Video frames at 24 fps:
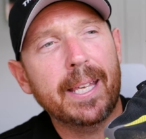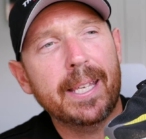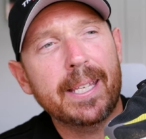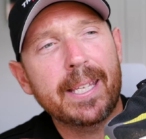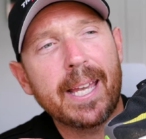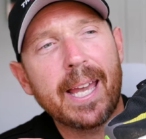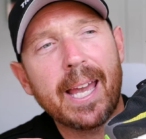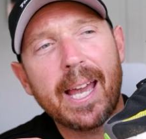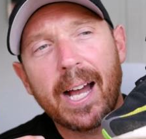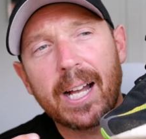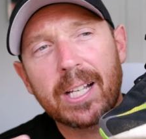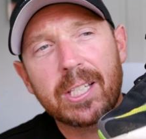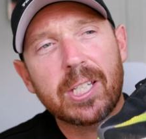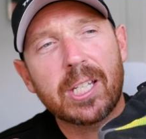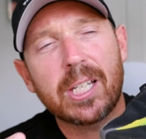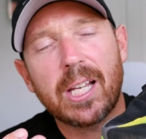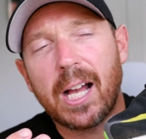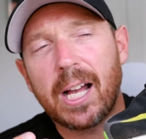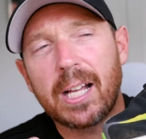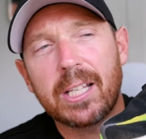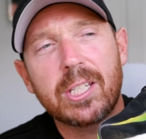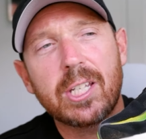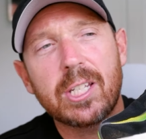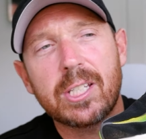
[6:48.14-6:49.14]
Yeah,
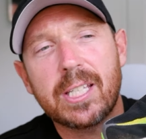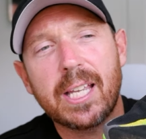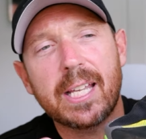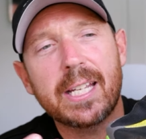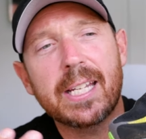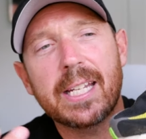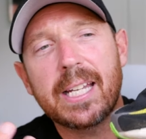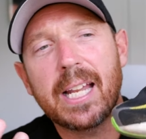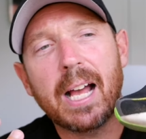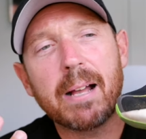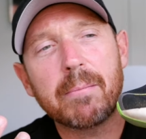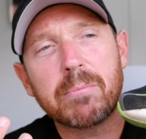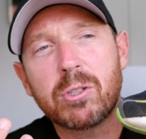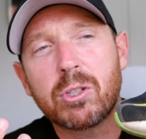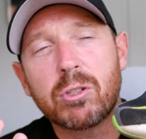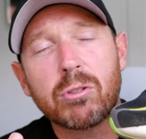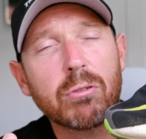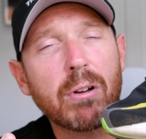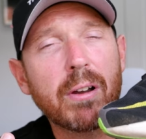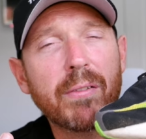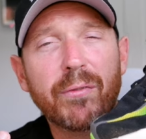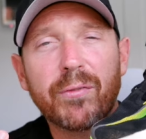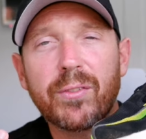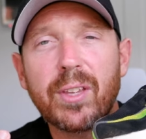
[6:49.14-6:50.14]
I just ended up
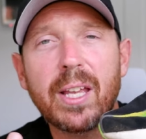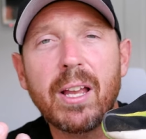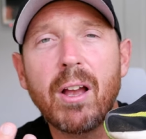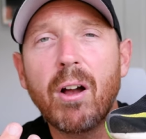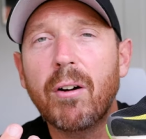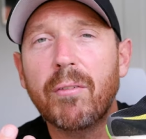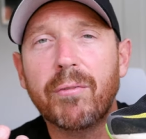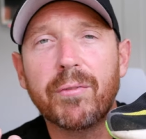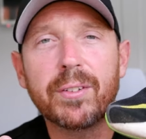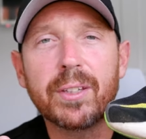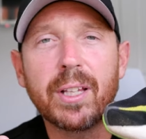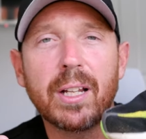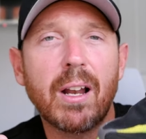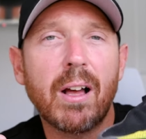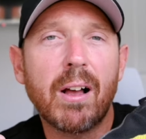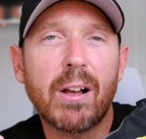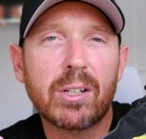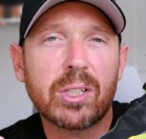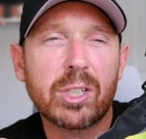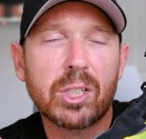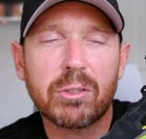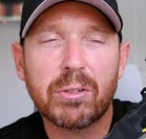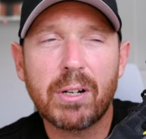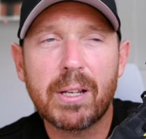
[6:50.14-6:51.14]
drifting off in the
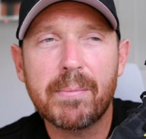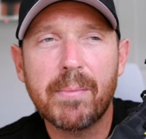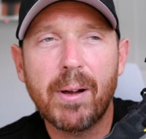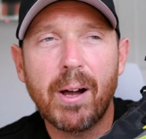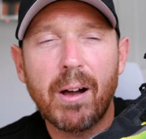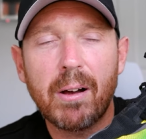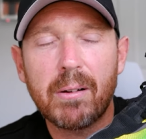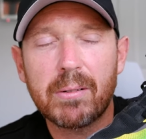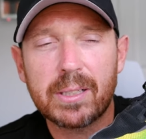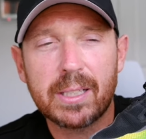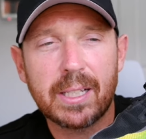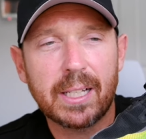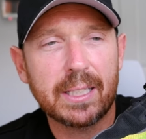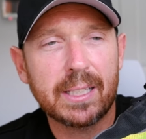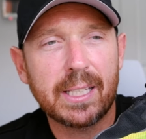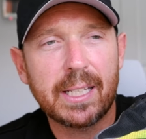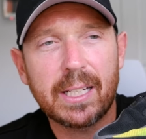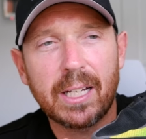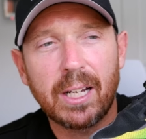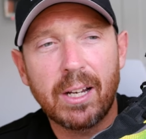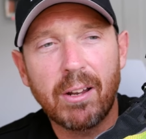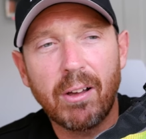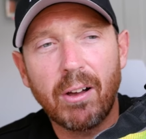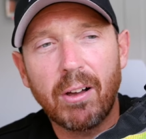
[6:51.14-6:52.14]
last 3 miles, and I
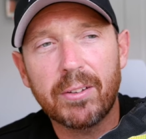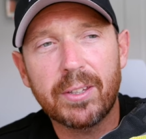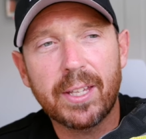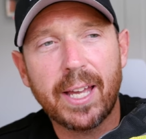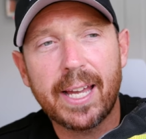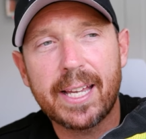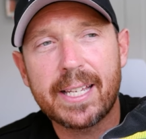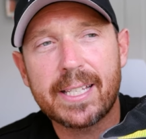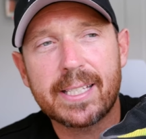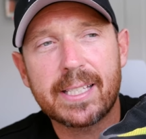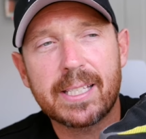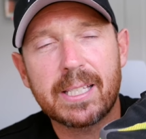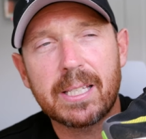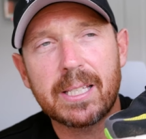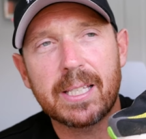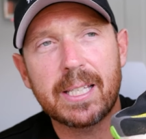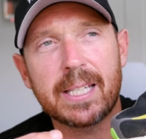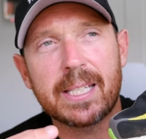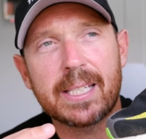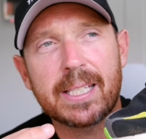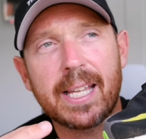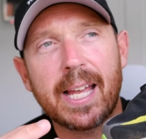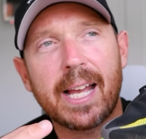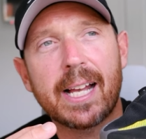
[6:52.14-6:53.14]
think a lot of that is
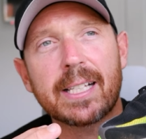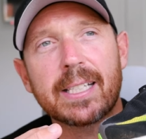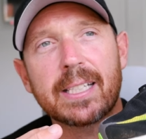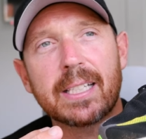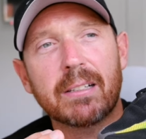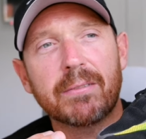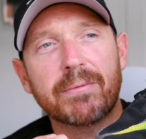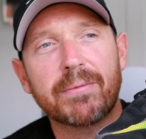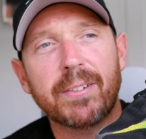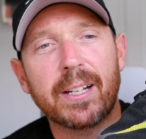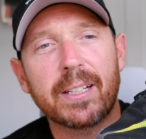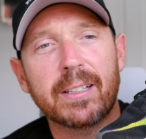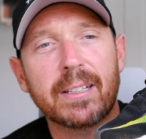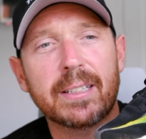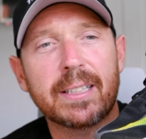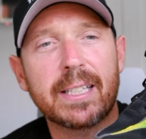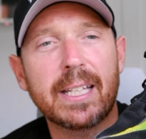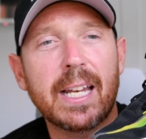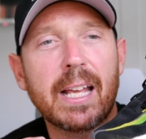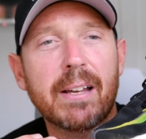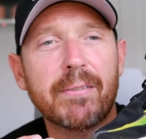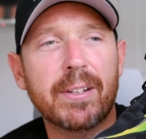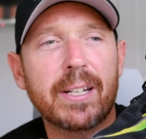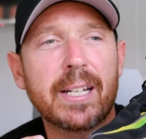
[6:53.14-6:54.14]
down to the fact that I
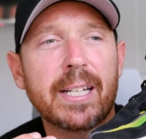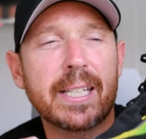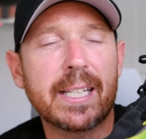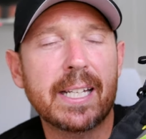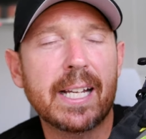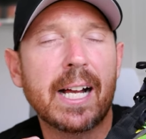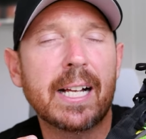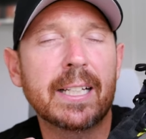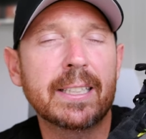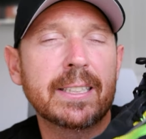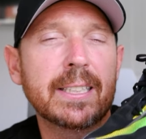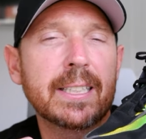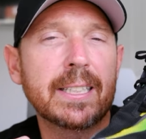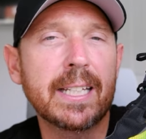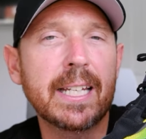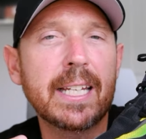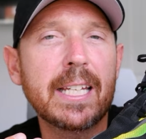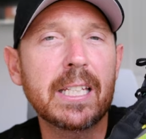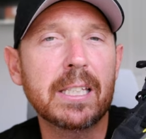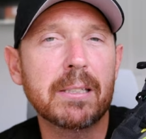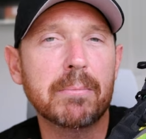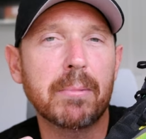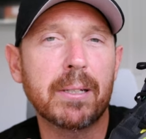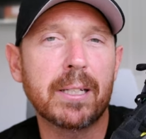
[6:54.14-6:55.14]
didn't have anything
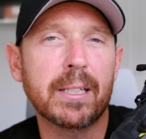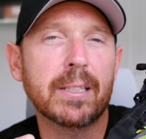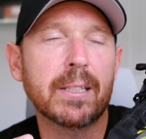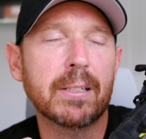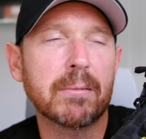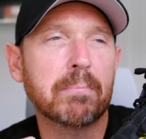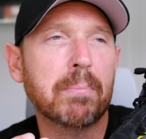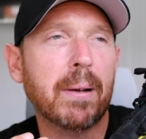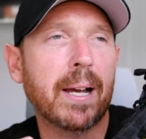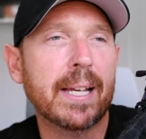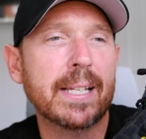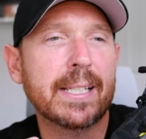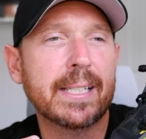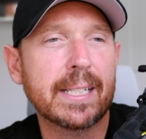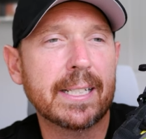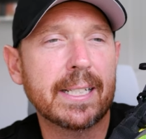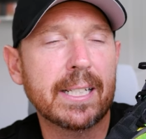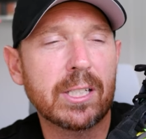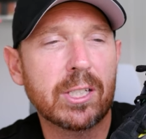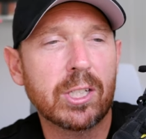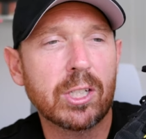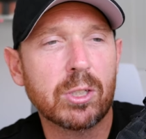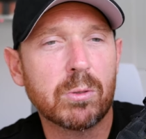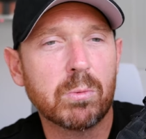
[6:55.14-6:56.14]
underneath me that
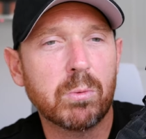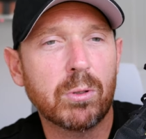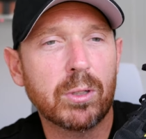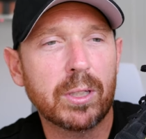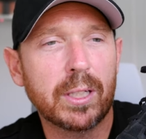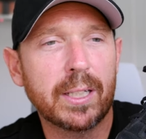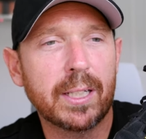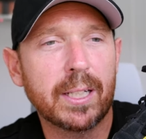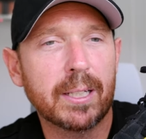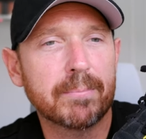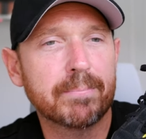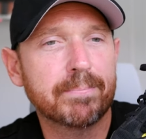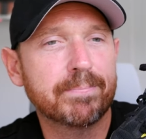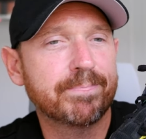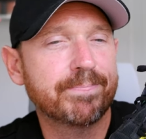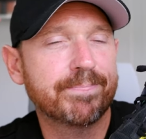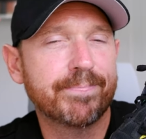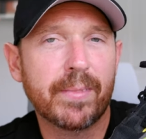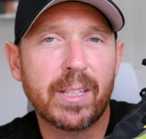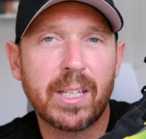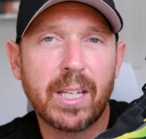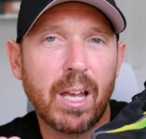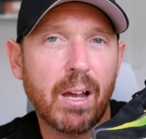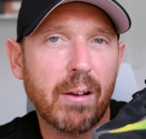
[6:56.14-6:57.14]
basically just wanted to
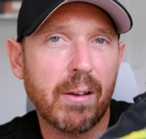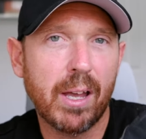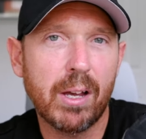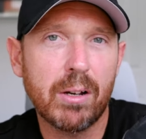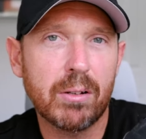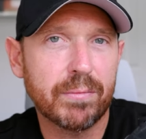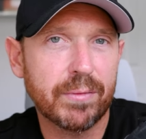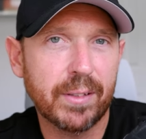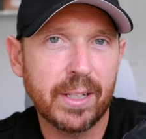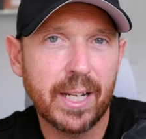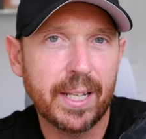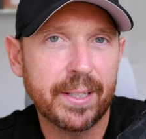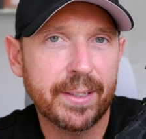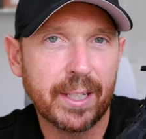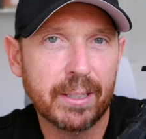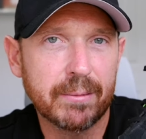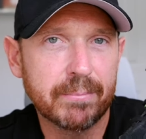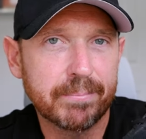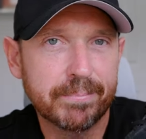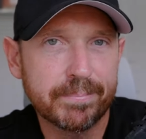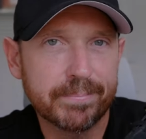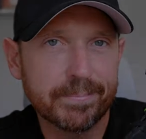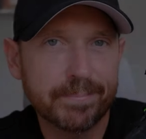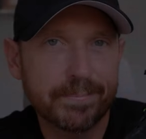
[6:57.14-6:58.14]
go hell for leather.
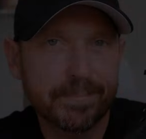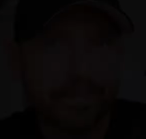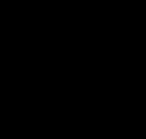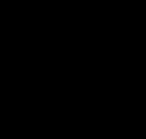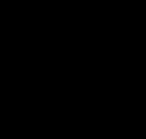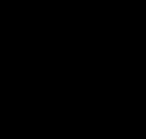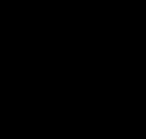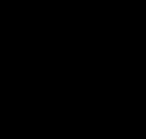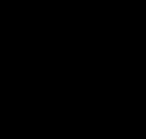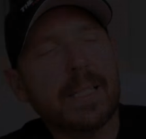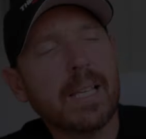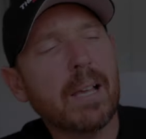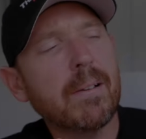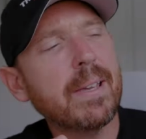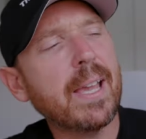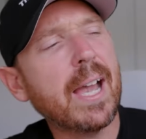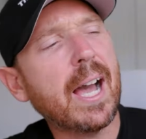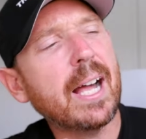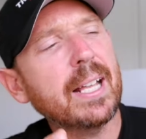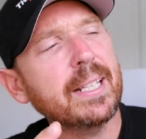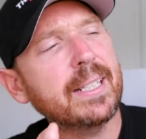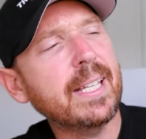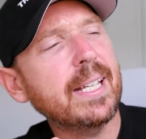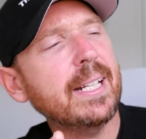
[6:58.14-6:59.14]
So
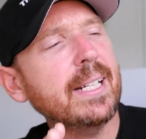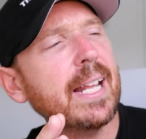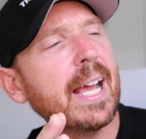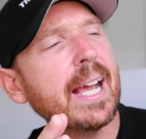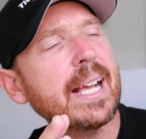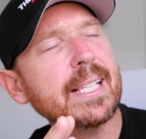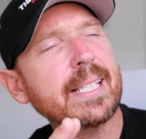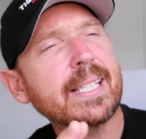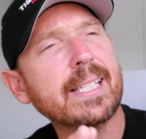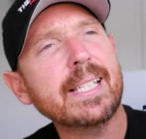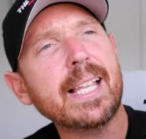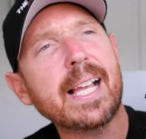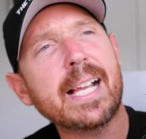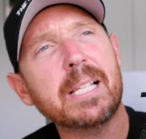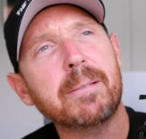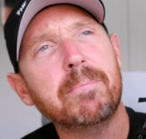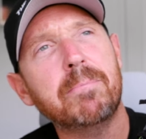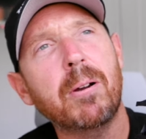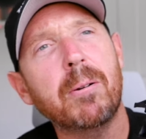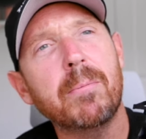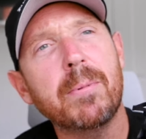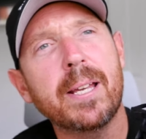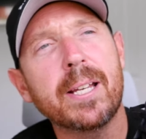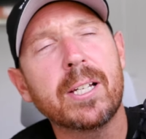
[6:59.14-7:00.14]
yeah, I think that's
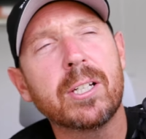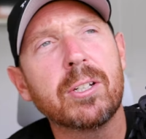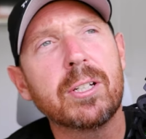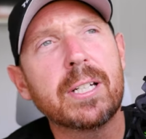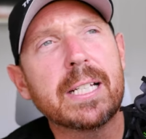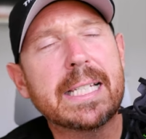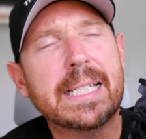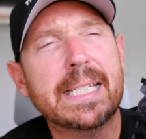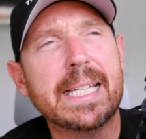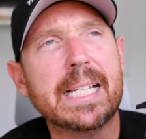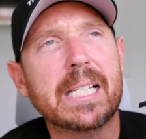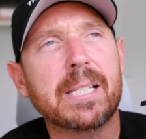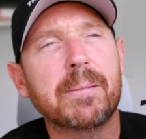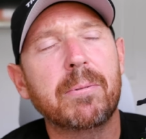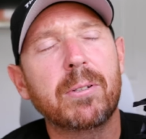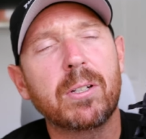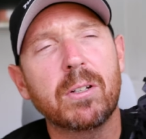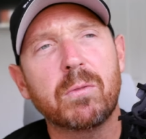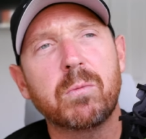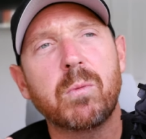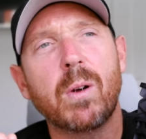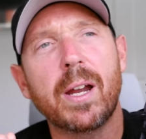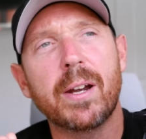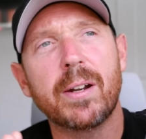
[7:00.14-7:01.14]
probably a good assessment
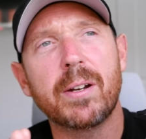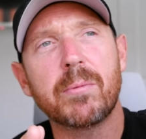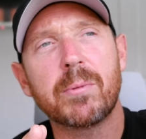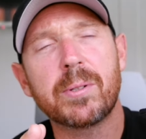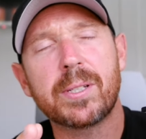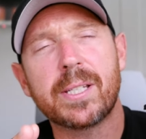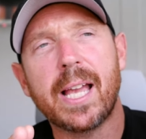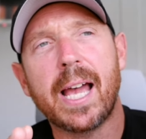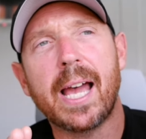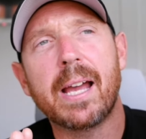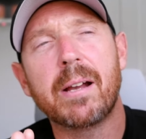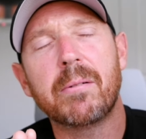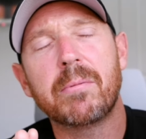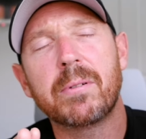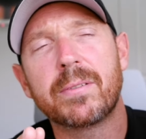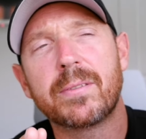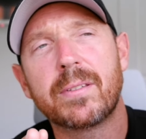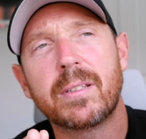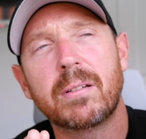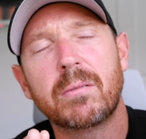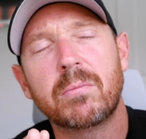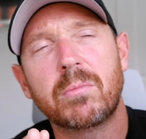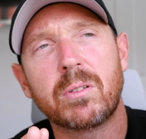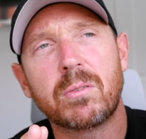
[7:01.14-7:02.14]
of where it was at
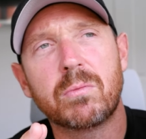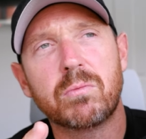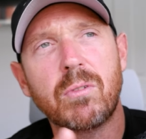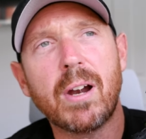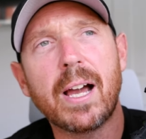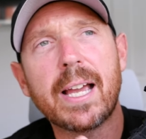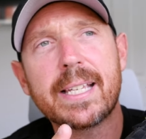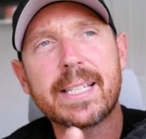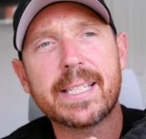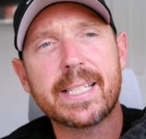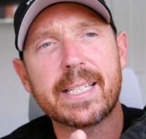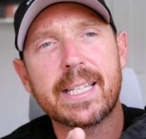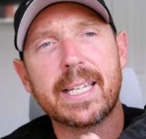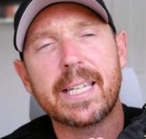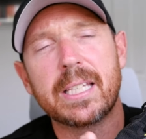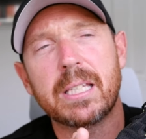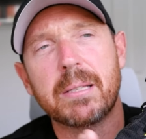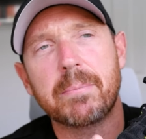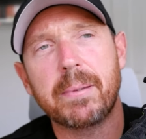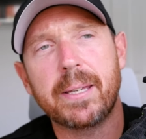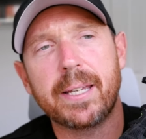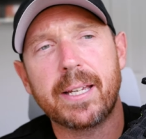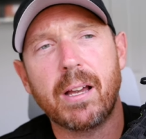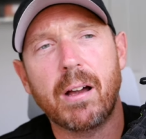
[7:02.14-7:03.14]
with racing it in
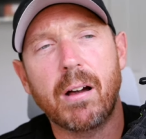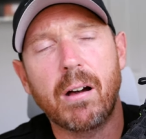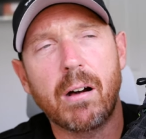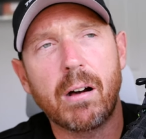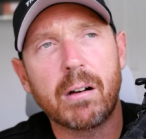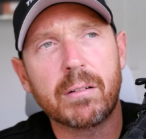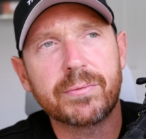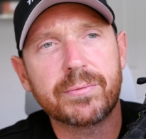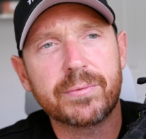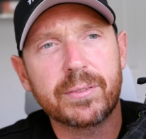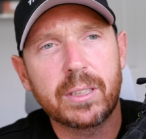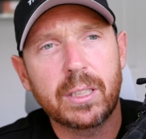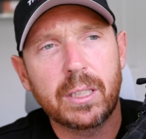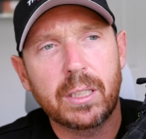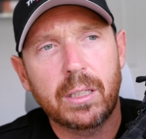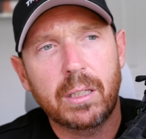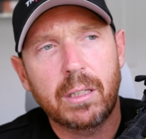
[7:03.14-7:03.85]
the big half.